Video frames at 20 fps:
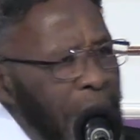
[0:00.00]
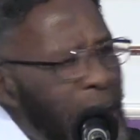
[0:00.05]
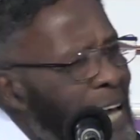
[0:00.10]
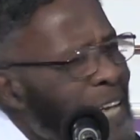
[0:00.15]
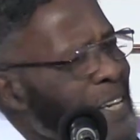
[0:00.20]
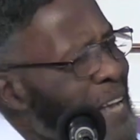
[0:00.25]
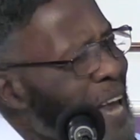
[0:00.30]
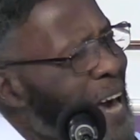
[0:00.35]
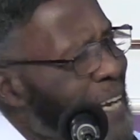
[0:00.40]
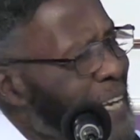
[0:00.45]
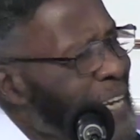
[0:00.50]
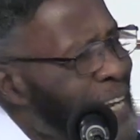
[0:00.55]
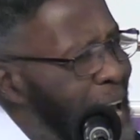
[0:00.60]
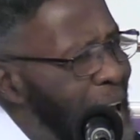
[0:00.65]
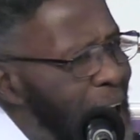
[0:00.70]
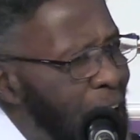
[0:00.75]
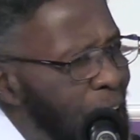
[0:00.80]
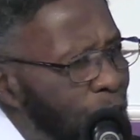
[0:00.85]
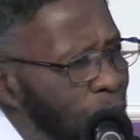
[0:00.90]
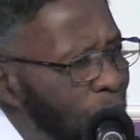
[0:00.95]
In that
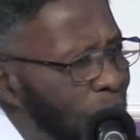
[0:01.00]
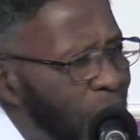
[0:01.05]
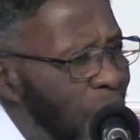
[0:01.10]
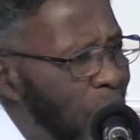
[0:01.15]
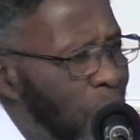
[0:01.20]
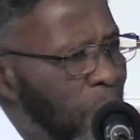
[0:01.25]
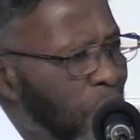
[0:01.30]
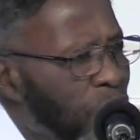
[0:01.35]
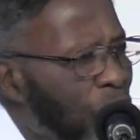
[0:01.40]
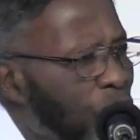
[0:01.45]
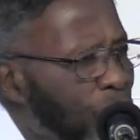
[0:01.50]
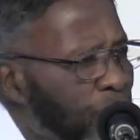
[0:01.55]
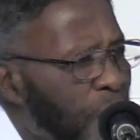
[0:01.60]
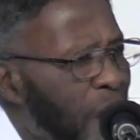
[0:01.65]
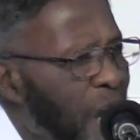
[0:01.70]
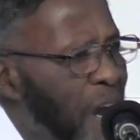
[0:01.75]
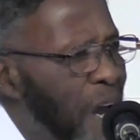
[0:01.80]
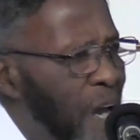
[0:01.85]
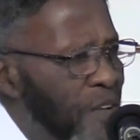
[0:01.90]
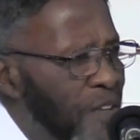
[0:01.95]
land where there is no
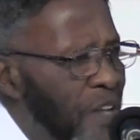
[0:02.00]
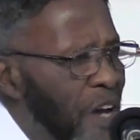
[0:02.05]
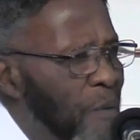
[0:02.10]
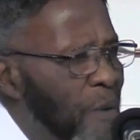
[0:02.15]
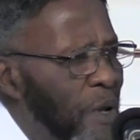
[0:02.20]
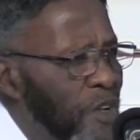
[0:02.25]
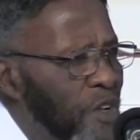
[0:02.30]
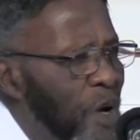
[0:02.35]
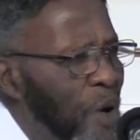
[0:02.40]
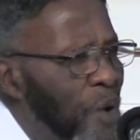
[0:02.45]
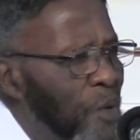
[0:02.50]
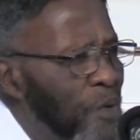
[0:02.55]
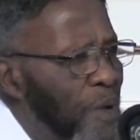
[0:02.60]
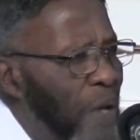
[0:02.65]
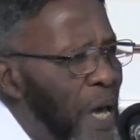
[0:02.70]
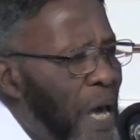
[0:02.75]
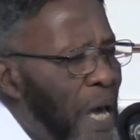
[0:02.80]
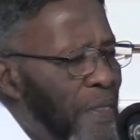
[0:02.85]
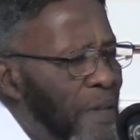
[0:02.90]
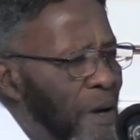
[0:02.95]
tears, there is
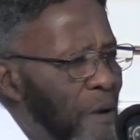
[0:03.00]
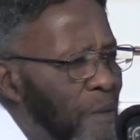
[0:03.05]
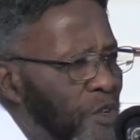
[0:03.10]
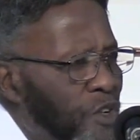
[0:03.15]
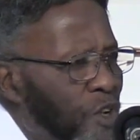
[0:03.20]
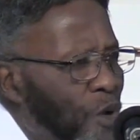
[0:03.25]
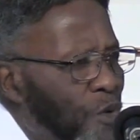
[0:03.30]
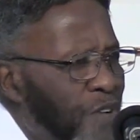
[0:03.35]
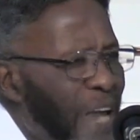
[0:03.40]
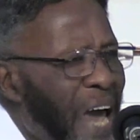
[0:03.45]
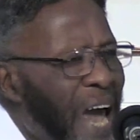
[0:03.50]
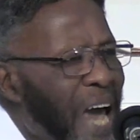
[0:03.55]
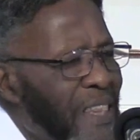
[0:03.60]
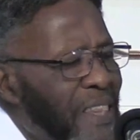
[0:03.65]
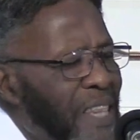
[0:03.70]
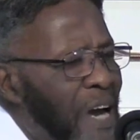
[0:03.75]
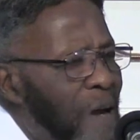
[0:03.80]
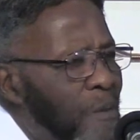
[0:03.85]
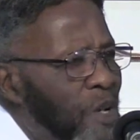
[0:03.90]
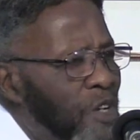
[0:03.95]
no there is no
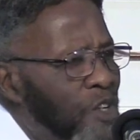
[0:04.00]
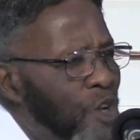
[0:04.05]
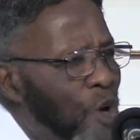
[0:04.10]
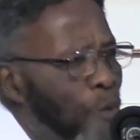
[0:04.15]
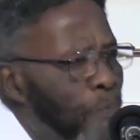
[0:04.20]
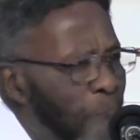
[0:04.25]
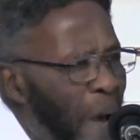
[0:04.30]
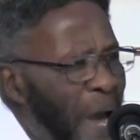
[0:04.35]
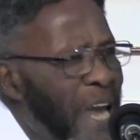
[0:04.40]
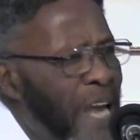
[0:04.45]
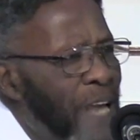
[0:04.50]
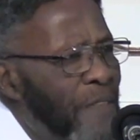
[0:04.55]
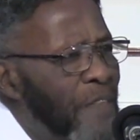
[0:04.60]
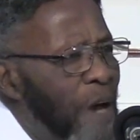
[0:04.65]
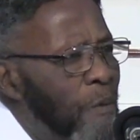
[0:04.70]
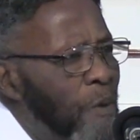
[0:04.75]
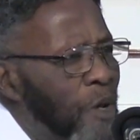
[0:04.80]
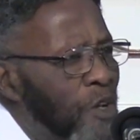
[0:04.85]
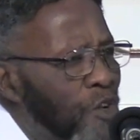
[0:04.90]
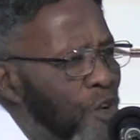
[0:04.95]
death, there is no pain,
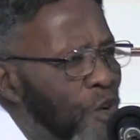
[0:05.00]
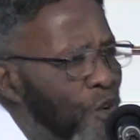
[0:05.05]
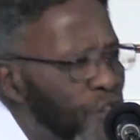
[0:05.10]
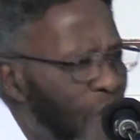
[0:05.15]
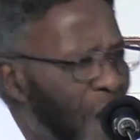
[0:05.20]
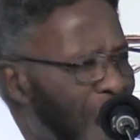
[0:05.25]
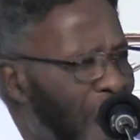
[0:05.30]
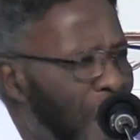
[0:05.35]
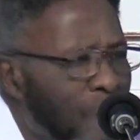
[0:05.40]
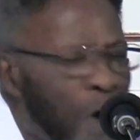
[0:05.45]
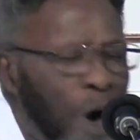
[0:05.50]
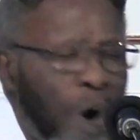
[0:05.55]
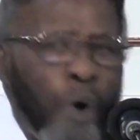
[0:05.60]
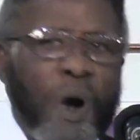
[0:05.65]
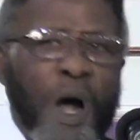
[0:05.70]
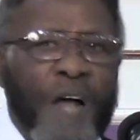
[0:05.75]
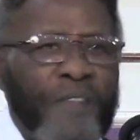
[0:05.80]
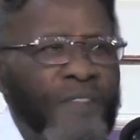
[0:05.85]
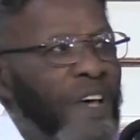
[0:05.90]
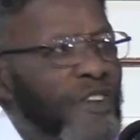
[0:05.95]
there is no
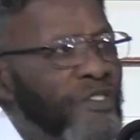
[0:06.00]
sorrow.